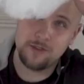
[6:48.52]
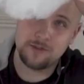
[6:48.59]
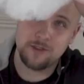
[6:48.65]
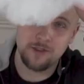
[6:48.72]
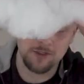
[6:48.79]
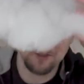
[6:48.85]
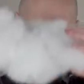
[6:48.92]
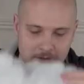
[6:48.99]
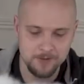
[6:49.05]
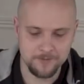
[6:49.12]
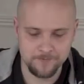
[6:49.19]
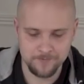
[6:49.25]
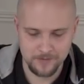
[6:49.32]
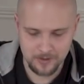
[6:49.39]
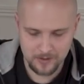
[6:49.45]
looks all
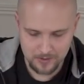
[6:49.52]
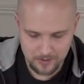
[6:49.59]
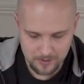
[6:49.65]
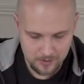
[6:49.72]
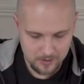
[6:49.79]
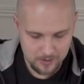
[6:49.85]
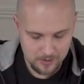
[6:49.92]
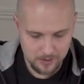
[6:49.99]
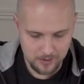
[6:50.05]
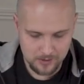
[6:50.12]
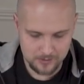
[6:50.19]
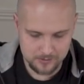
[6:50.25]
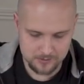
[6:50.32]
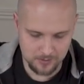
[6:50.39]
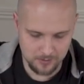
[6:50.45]
good.
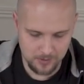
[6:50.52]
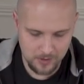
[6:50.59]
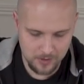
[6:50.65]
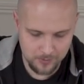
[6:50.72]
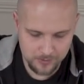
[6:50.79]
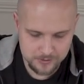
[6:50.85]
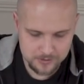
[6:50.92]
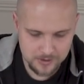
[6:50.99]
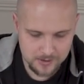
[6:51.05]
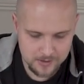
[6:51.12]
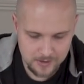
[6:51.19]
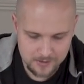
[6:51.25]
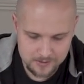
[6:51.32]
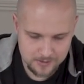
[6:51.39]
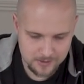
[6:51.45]
Okay, so once you get
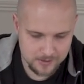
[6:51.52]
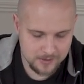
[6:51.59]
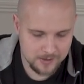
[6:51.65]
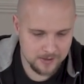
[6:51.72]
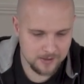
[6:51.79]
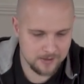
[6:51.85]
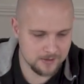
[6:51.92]
that done,